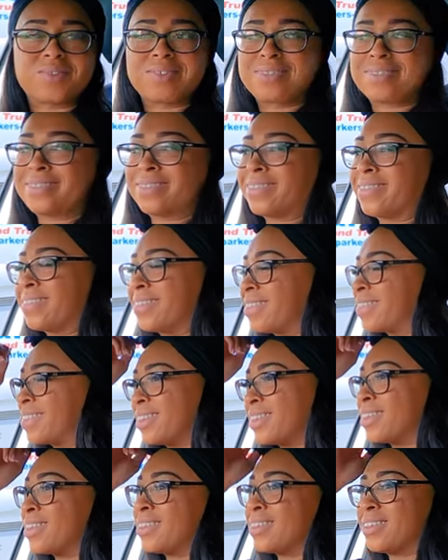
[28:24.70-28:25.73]

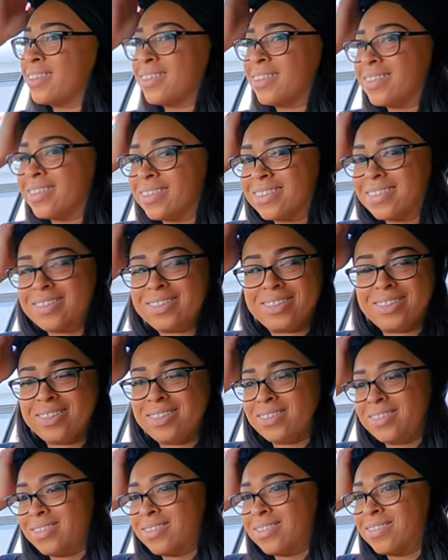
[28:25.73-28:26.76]

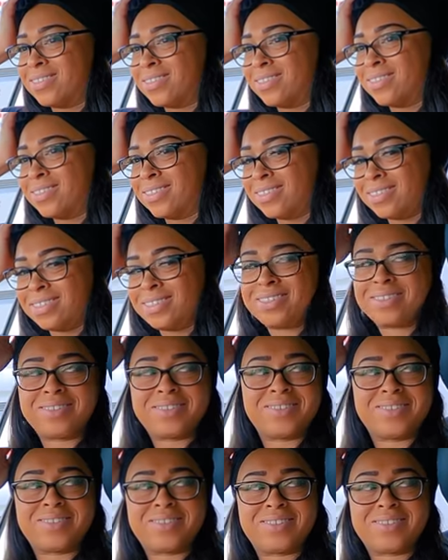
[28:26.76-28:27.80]

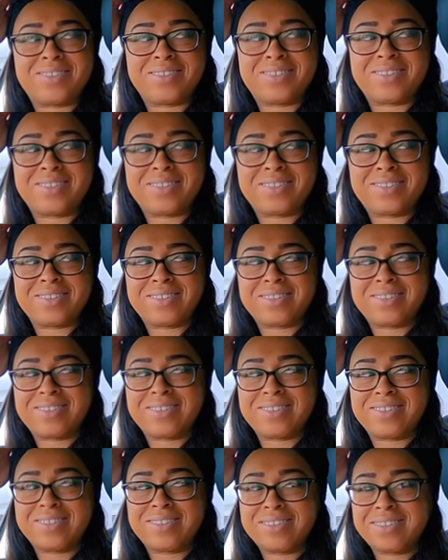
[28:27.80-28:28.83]

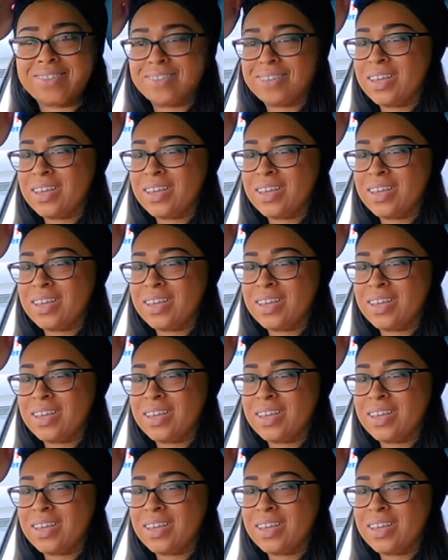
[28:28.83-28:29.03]
[no speech]